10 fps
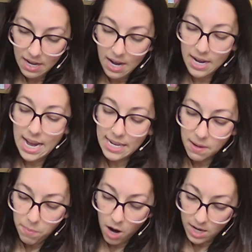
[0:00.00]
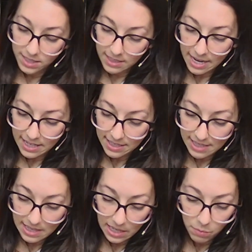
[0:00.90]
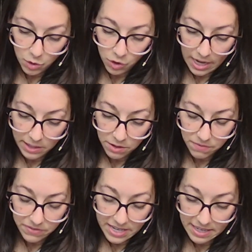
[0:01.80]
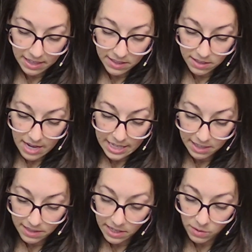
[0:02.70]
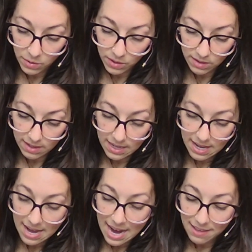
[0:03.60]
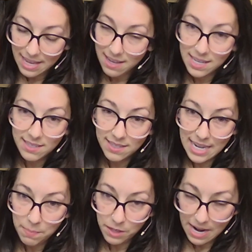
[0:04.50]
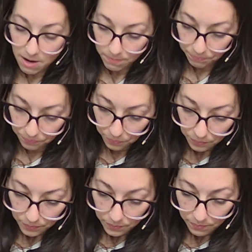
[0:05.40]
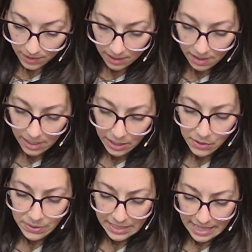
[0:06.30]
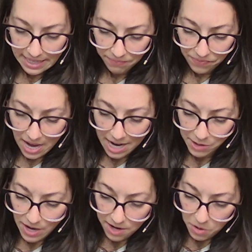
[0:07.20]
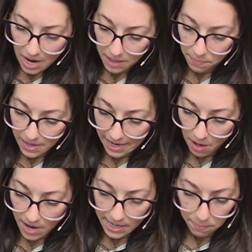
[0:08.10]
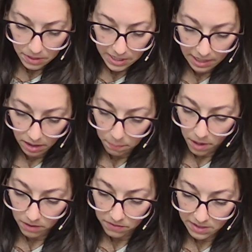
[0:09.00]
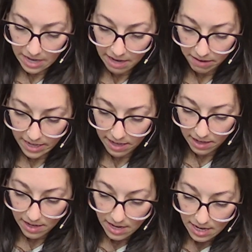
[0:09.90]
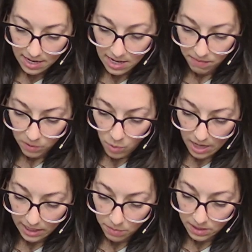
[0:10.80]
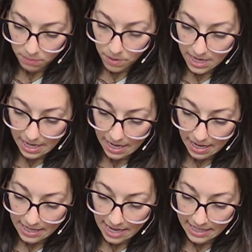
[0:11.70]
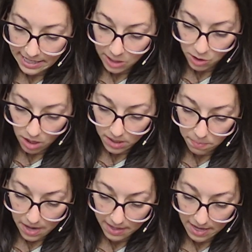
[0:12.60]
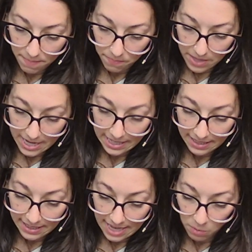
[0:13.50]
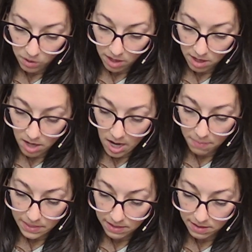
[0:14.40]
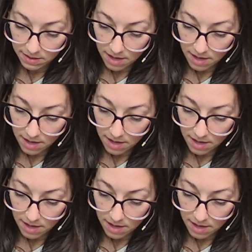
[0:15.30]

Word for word: Again he paused, and I could see that he was trying to invent an excuse. At length he stammered out, "You see, I do not know how to pick out any particular part of the diary." Even while he was speaking, an idea dawned upon him, and he said with unconscious